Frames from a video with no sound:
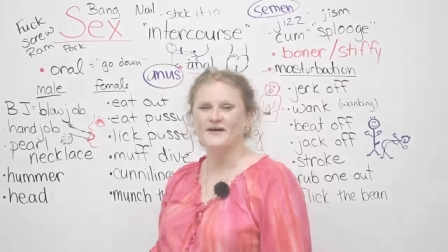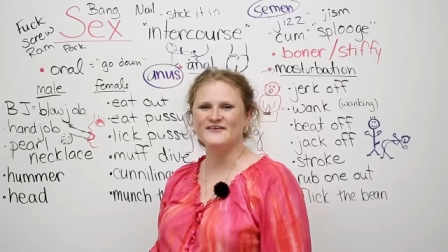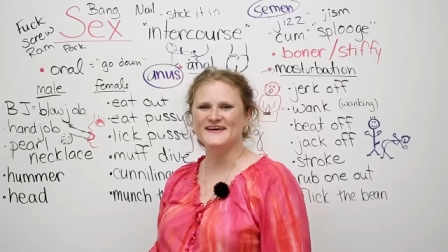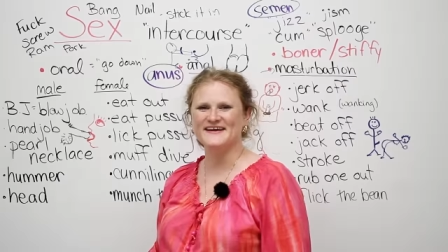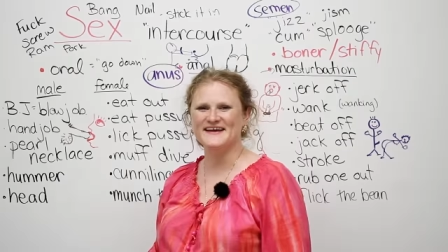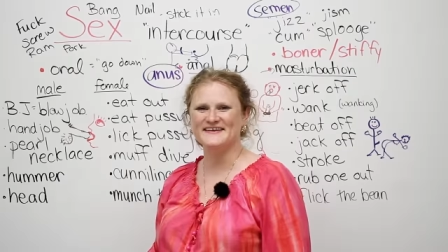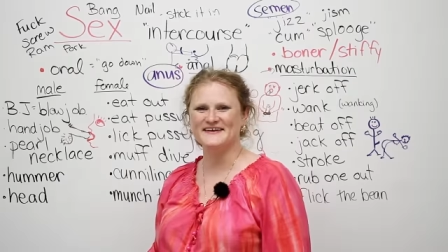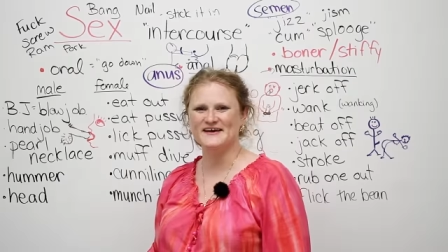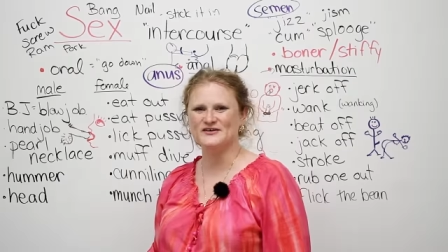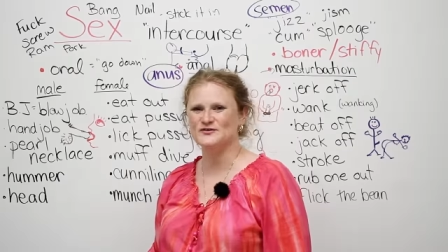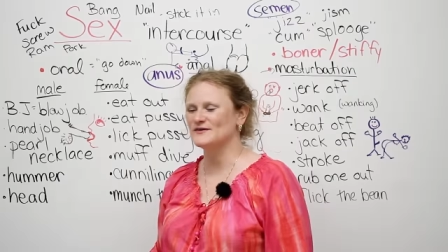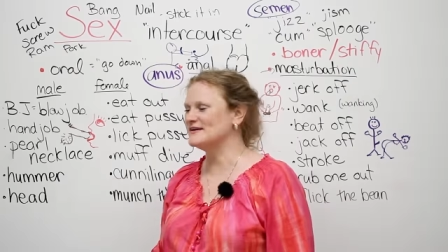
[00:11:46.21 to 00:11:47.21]
All right, and the
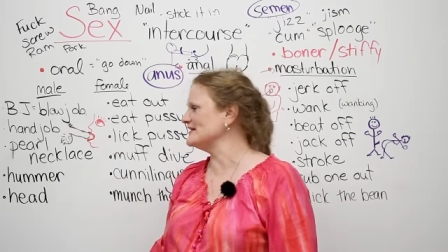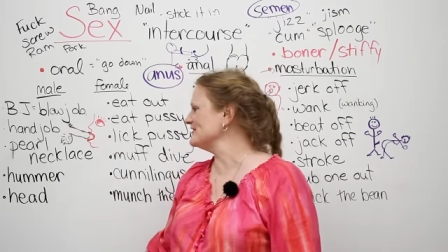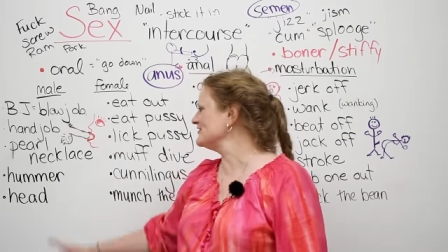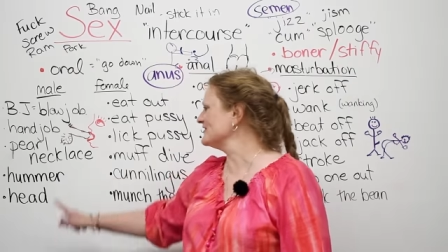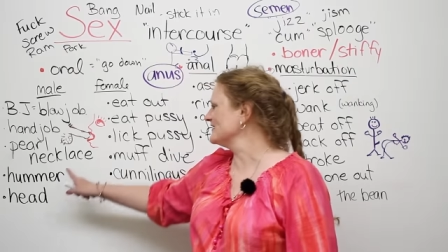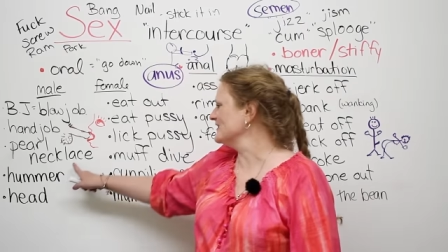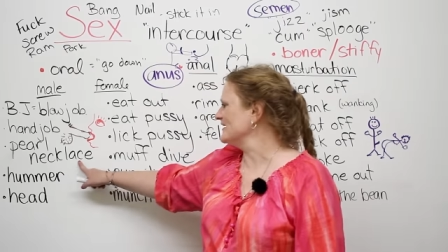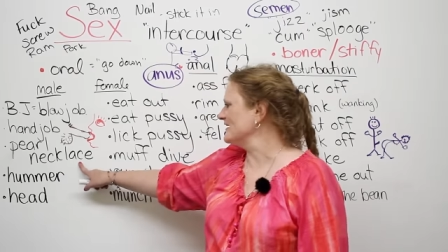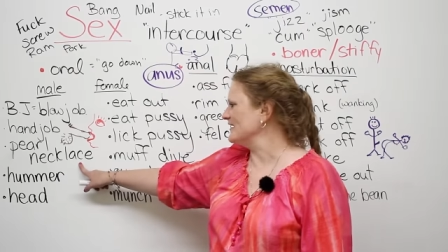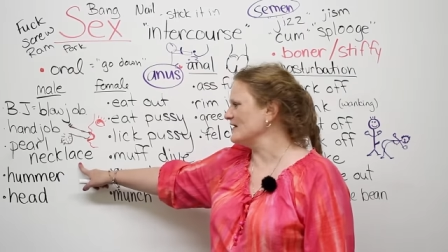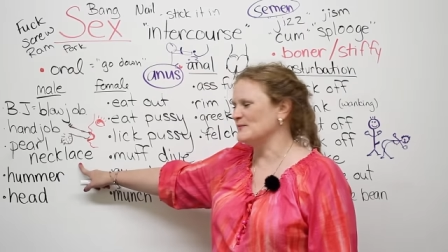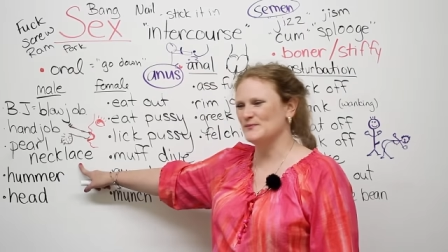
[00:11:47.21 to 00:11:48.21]
next one is
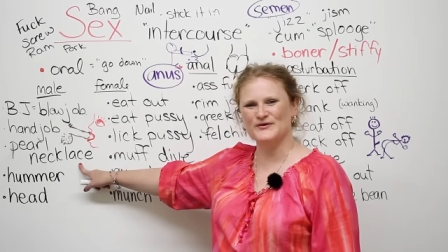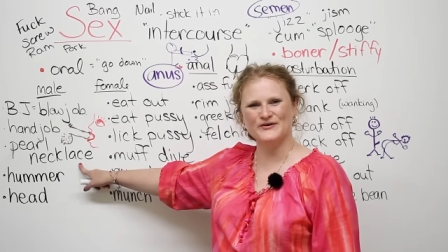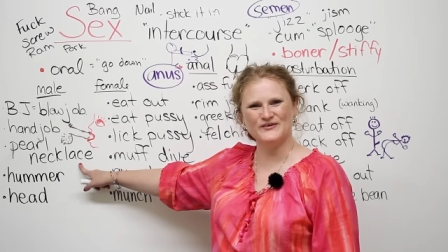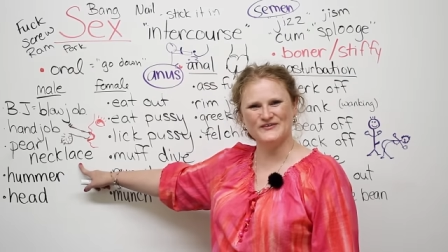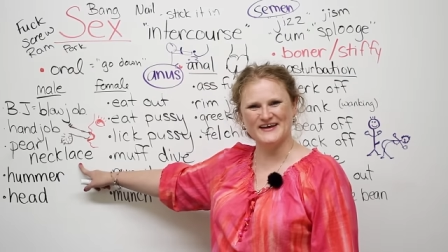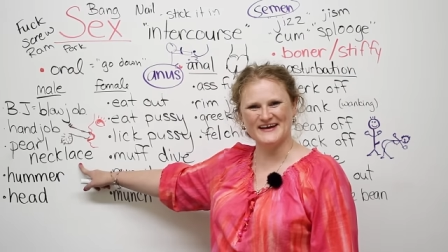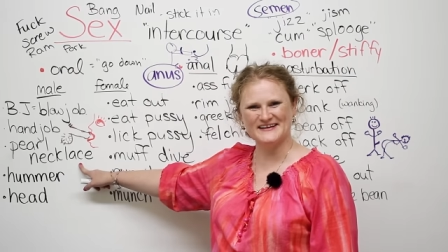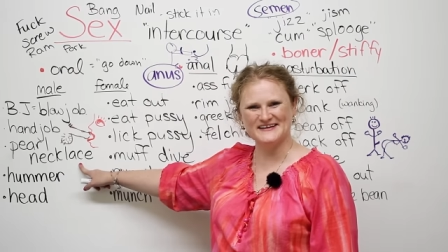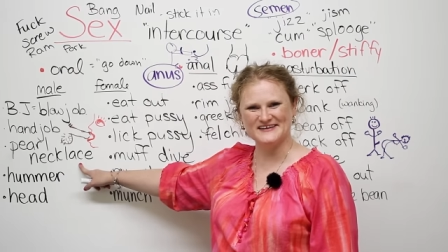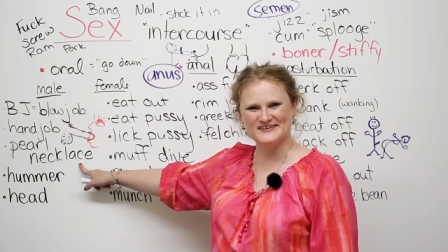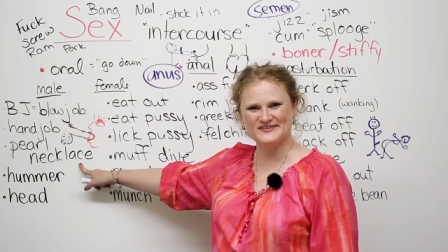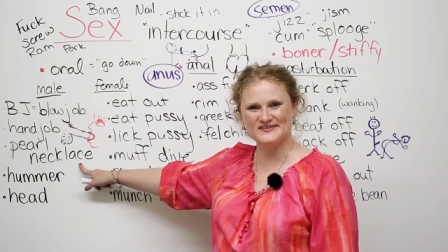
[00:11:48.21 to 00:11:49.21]
a pearl
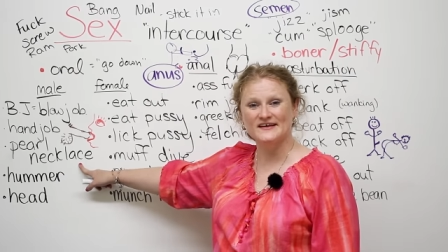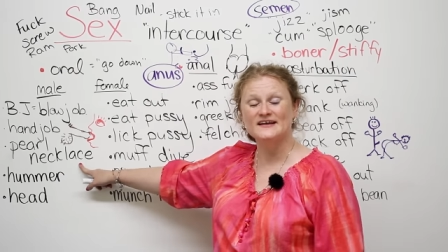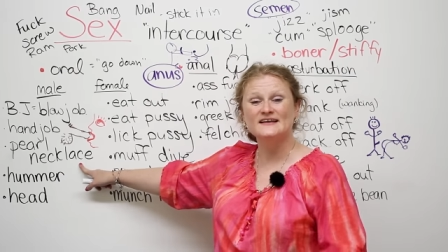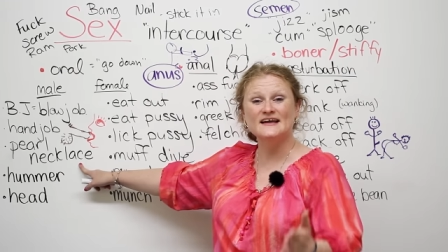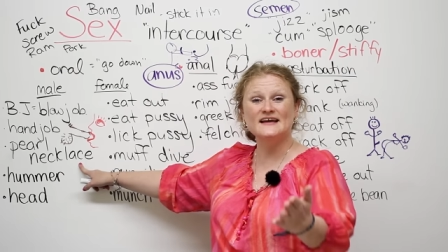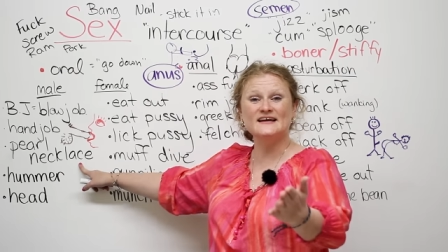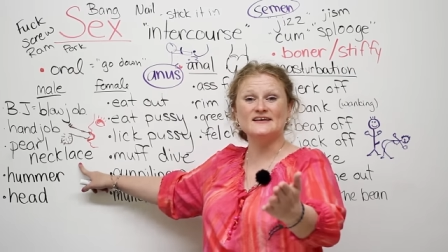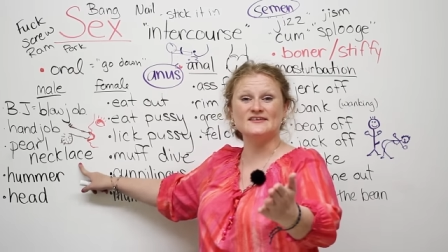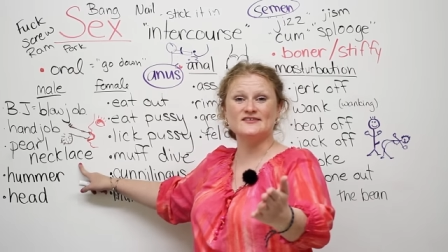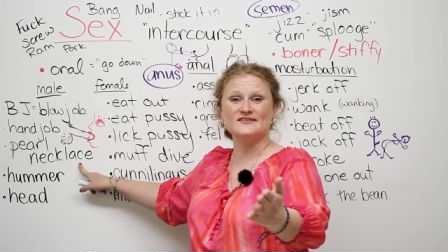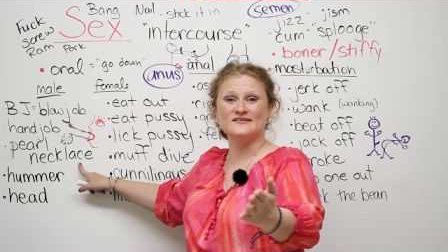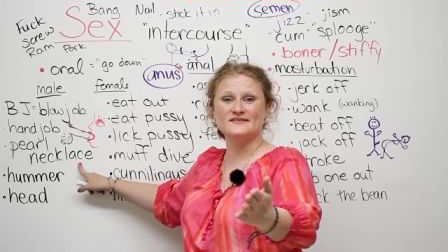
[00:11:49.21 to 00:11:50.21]
necklace.
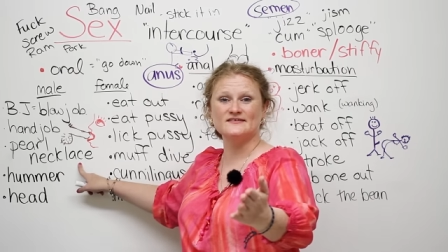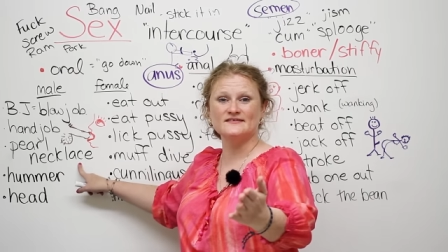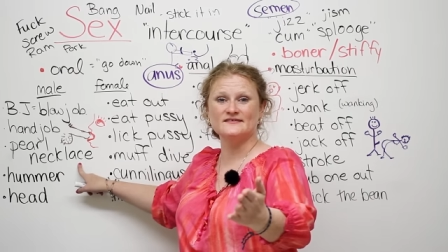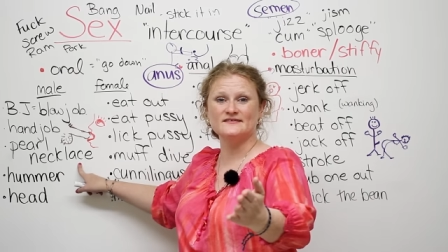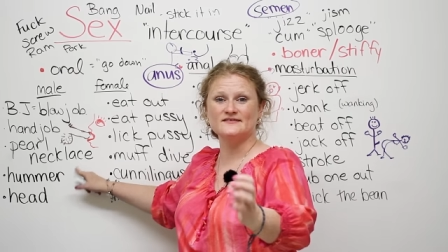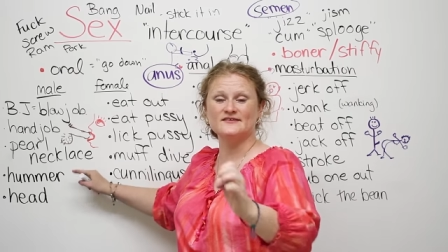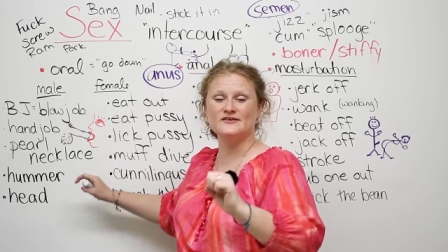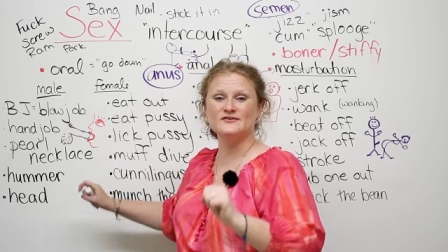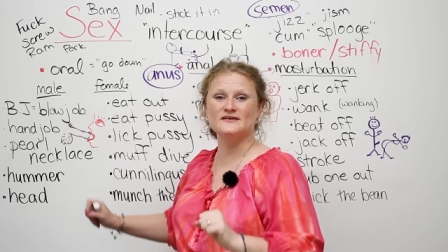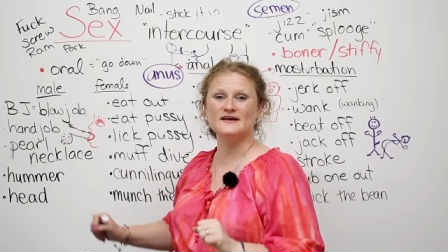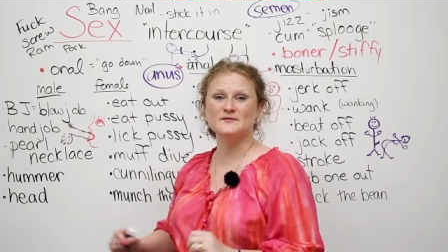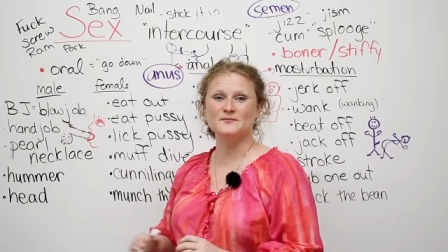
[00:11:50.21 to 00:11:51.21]
Ladies, do
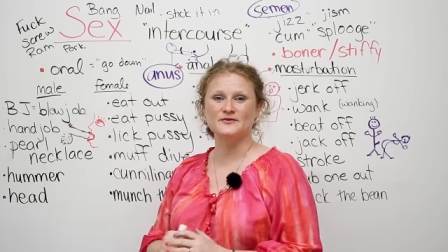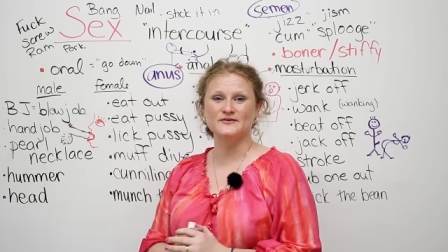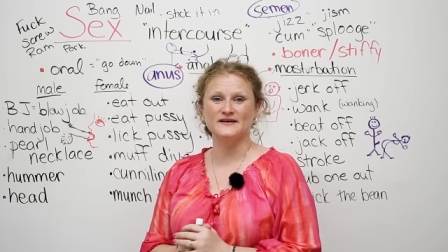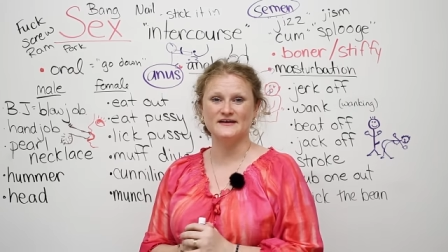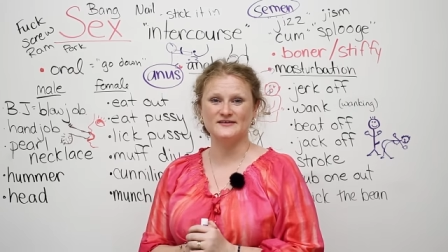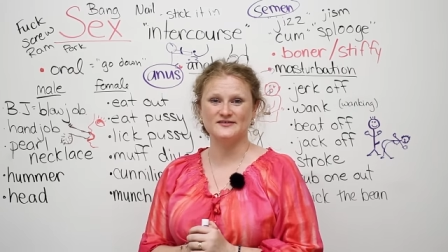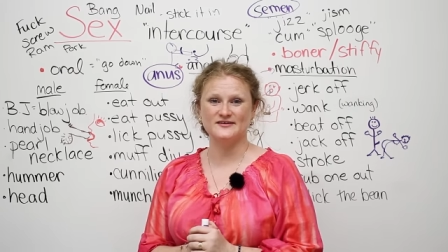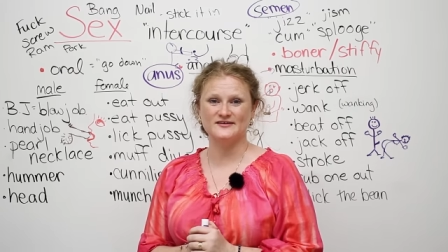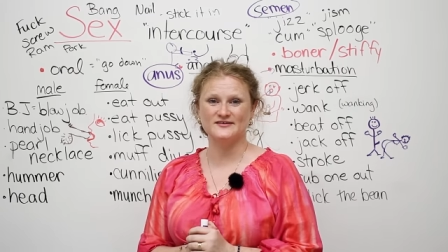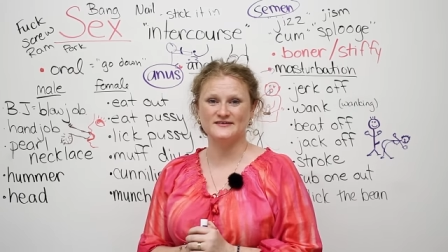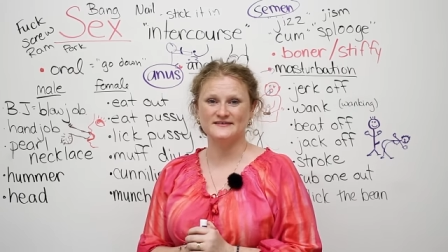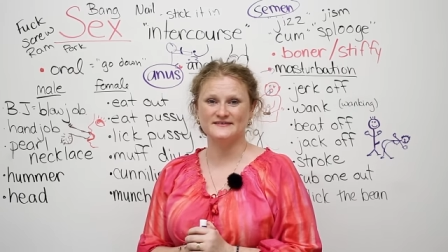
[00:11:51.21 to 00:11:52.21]
you like pearl
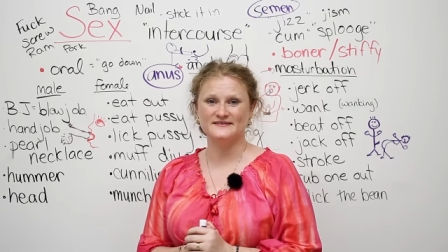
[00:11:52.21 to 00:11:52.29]
necklaces?